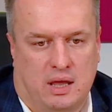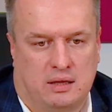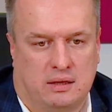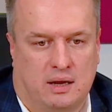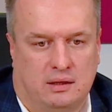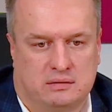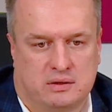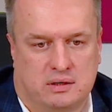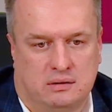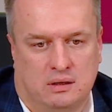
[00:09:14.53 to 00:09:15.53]
and
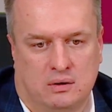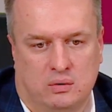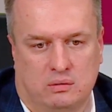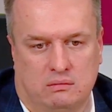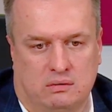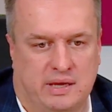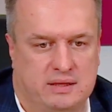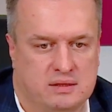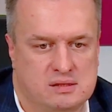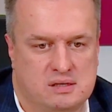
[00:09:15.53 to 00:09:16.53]
ultra-low
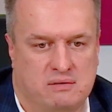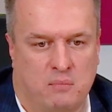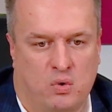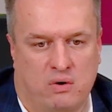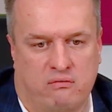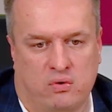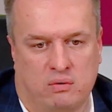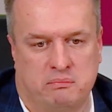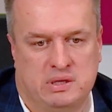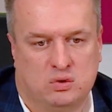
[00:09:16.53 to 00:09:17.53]
latency more
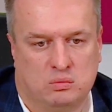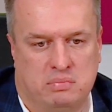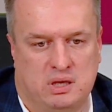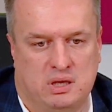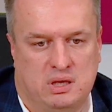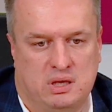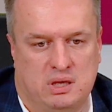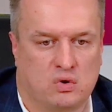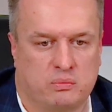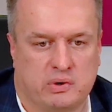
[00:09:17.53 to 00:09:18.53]
for B2B and
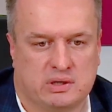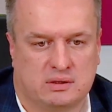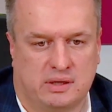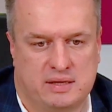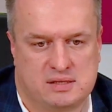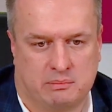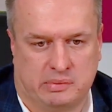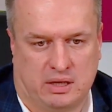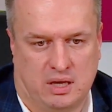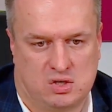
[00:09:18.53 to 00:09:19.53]
corporate clients
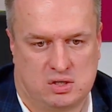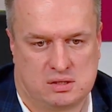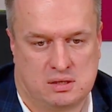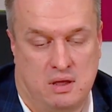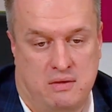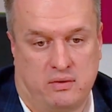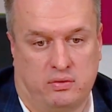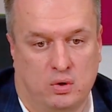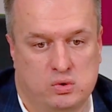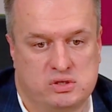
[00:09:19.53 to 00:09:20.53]
applications. For
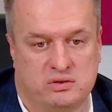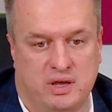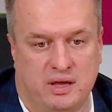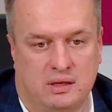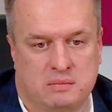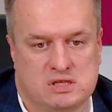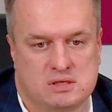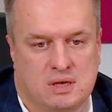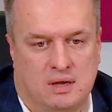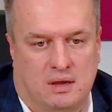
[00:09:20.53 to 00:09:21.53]
those 3
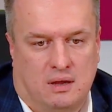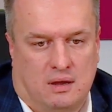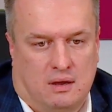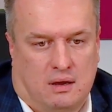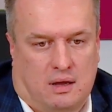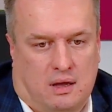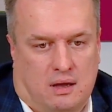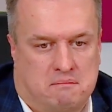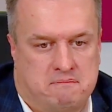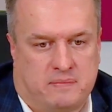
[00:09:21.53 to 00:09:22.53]
elements,
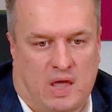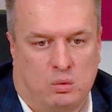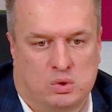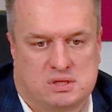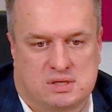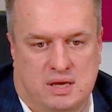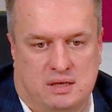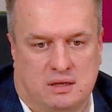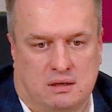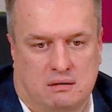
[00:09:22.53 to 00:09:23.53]
I would
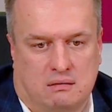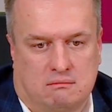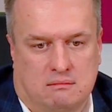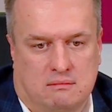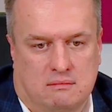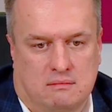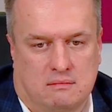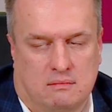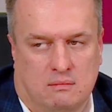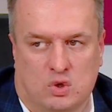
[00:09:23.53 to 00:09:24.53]
say the
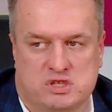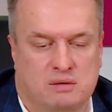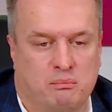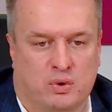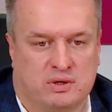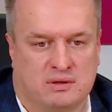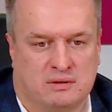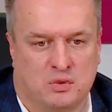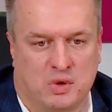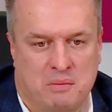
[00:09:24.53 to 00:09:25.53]
most
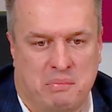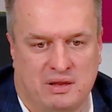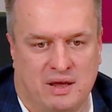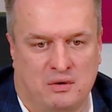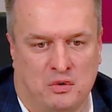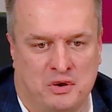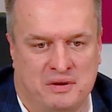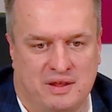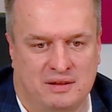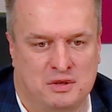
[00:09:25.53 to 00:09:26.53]
important to keep an eye
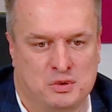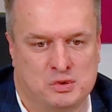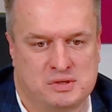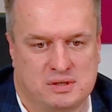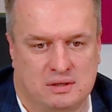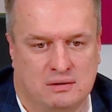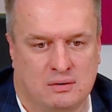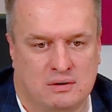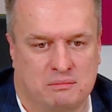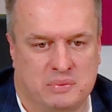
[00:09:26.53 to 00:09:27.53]
on and use in
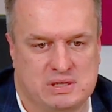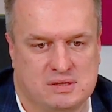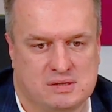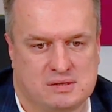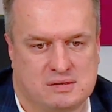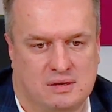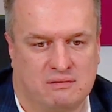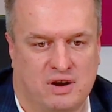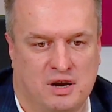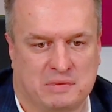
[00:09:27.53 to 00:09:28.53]
your business
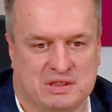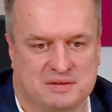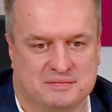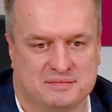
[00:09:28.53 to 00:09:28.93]
environment.